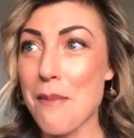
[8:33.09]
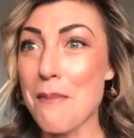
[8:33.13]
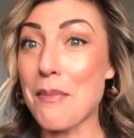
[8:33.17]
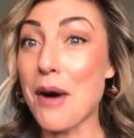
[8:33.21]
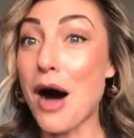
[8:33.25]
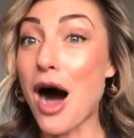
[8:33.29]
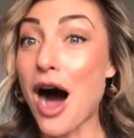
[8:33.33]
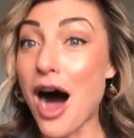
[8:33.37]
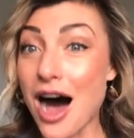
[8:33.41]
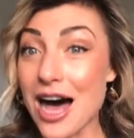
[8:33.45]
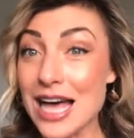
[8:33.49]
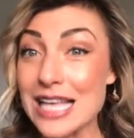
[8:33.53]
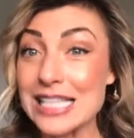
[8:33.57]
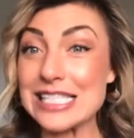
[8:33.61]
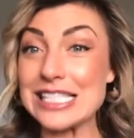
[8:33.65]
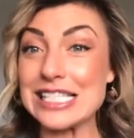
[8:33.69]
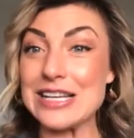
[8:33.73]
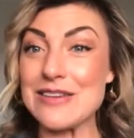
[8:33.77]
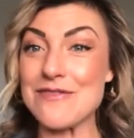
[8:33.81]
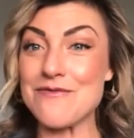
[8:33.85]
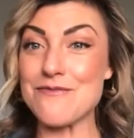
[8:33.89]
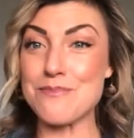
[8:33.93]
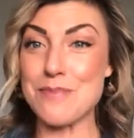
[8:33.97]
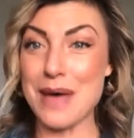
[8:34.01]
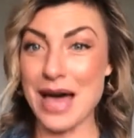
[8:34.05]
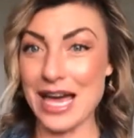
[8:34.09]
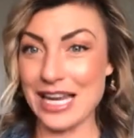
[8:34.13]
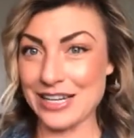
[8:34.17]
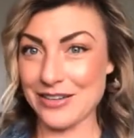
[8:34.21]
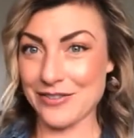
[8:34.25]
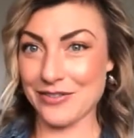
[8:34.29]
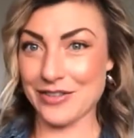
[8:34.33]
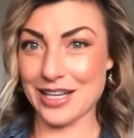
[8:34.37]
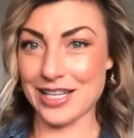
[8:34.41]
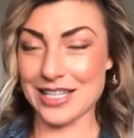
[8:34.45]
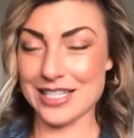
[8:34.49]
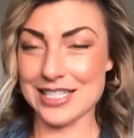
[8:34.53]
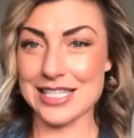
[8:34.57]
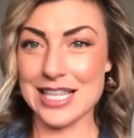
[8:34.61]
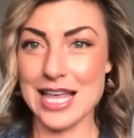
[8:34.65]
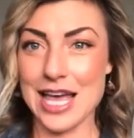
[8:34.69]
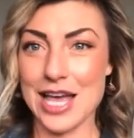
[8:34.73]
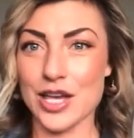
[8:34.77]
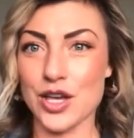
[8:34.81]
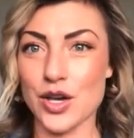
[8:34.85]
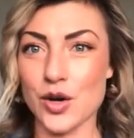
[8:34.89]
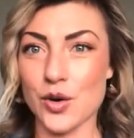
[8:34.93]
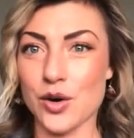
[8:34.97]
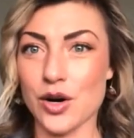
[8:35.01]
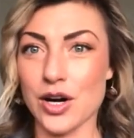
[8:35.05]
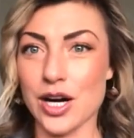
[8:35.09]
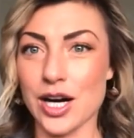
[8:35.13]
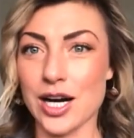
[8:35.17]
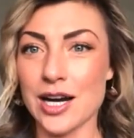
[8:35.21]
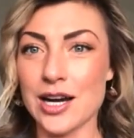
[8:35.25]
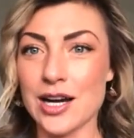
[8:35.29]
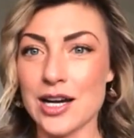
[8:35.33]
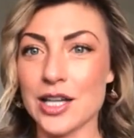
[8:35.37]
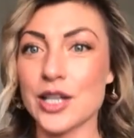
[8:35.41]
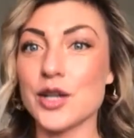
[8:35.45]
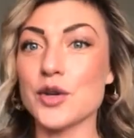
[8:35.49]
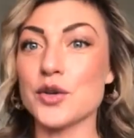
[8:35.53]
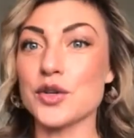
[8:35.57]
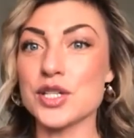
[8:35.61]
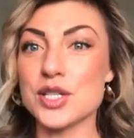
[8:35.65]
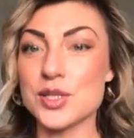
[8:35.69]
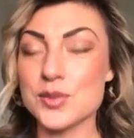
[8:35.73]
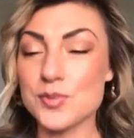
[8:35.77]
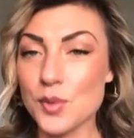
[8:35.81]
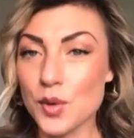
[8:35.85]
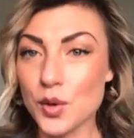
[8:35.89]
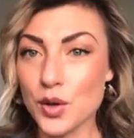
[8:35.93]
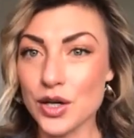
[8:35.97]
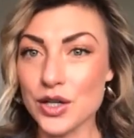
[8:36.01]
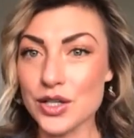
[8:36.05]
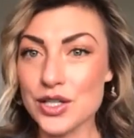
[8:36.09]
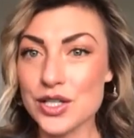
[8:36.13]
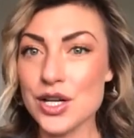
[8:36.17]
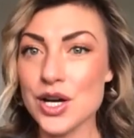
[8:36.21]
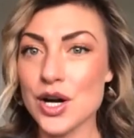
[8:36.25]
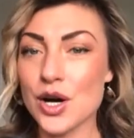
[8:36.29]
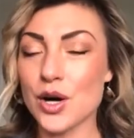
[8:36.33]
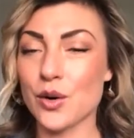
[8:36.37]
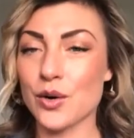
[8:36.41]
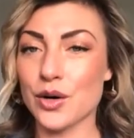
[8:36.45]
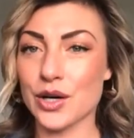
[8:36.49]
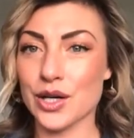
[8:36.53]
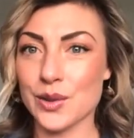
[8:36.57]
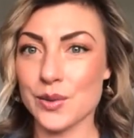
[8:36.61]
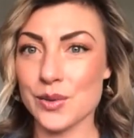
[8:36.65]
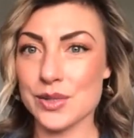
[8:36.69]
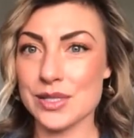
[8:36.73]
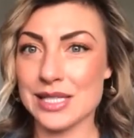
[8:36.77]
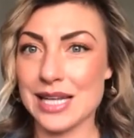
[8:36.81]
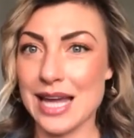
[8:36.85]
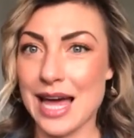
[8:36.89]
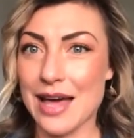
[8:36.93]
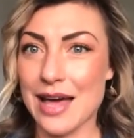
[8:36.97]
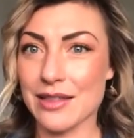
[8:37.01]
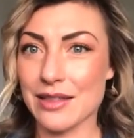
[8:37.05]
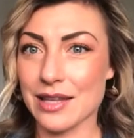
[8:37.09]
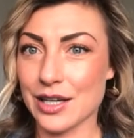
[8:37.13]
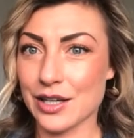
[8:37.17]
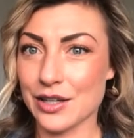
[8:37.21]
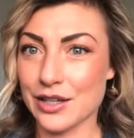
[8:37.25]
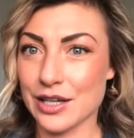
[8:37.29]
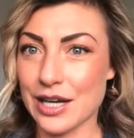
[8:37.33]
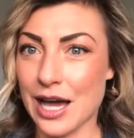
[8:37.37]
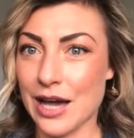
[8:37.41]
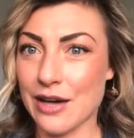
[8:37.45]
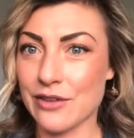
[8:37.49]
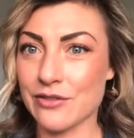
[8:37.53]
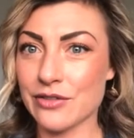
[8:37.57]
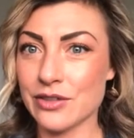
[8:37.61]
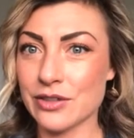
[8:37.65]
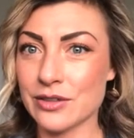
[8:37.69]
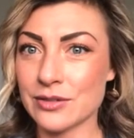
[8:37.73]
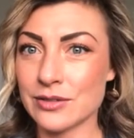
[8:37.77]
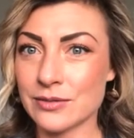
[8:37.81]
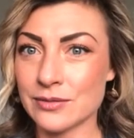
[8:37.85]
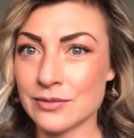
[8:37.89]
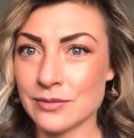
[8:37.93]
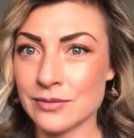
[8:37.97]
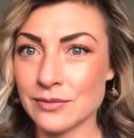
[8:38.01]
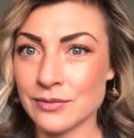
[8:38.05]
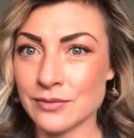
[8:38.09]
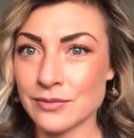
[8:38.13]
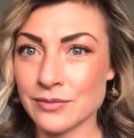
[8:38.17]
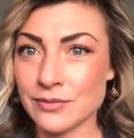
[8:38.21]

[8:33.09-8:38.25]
positive benefits that your sport or you as an athlete could have.